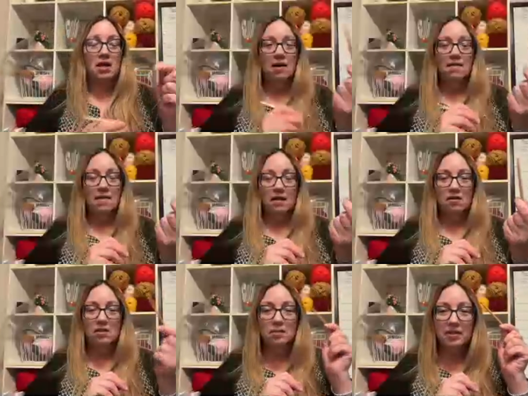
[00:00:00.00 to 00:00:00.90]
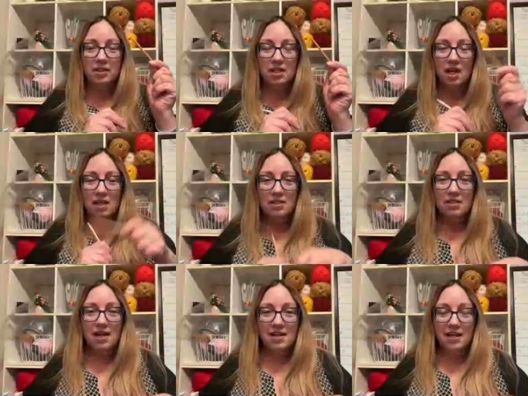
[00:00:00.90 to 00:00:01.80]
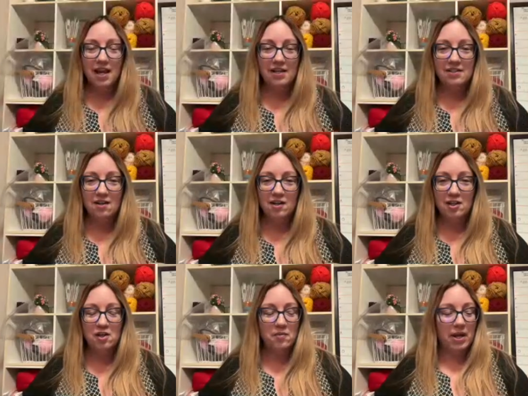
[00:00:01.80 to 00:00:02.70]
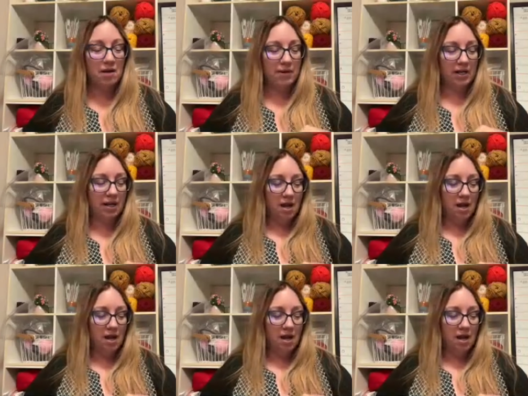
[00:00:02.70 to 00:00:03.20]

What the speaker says: that looks about the size, and I cast on and away I went.